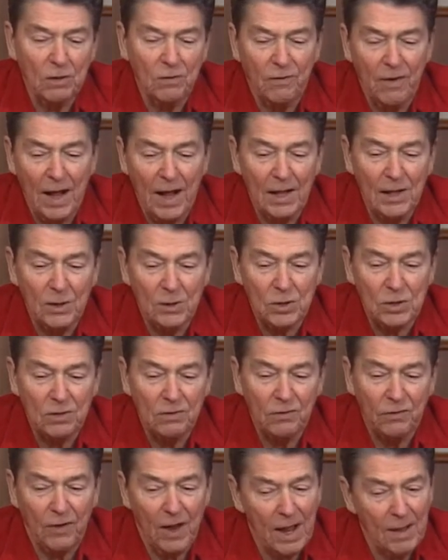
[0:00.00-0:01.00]
values of
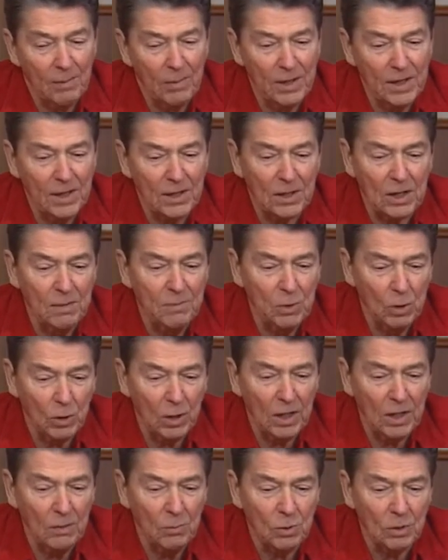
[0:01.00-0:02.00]
family and
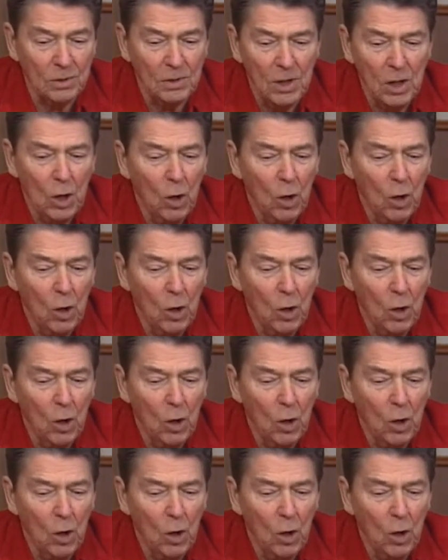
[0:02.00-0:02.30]
community were